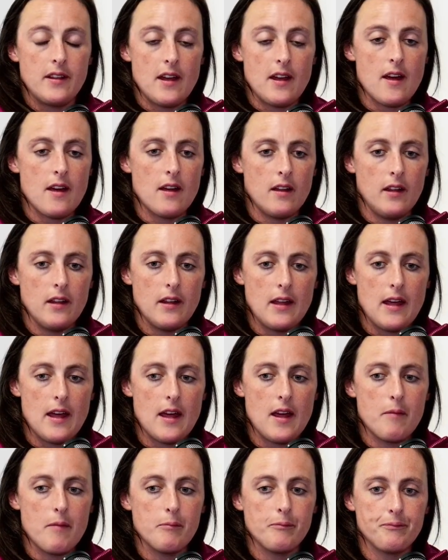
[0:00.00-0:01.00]
Yeah,
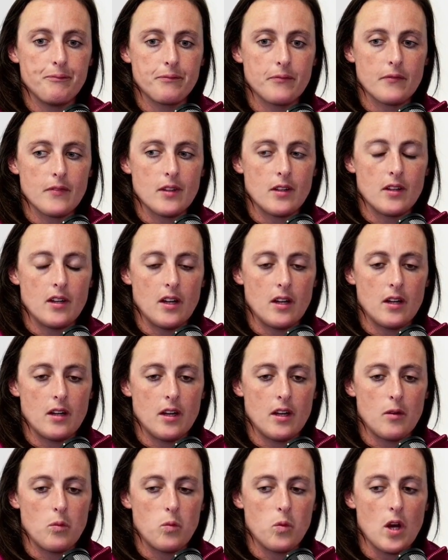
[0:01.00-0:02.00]
um, I,
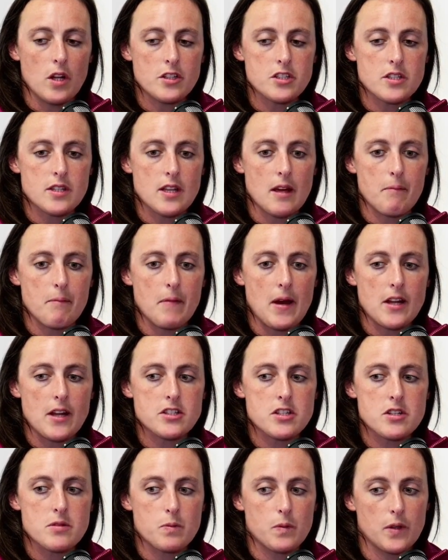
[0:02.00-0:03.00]
I watched that
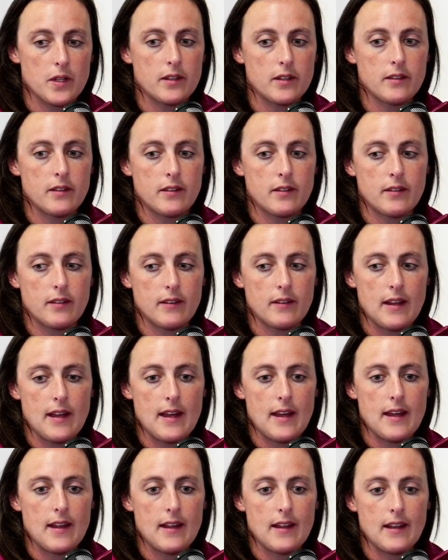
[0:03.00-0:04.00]
match with
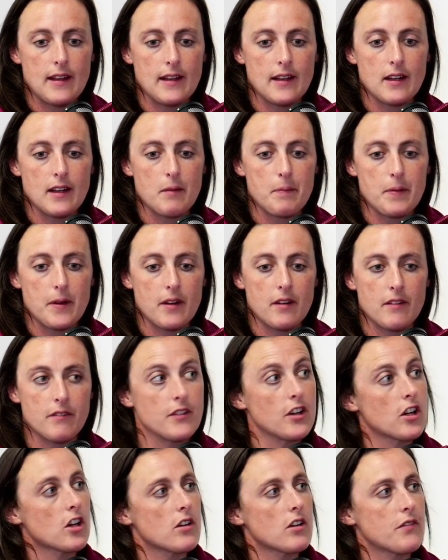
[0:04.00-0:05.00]
uh, a little bit of
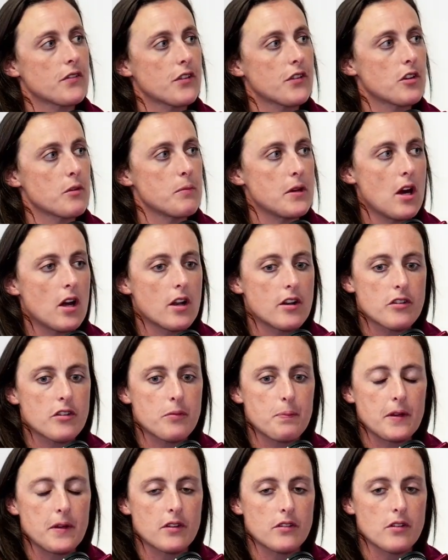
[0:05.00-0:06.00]
nerves, to be
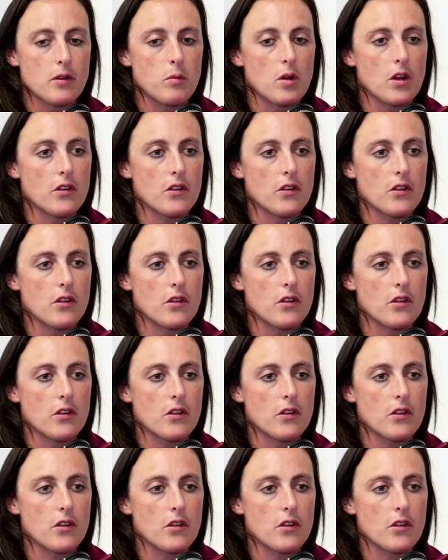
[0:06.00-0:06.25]
honest, because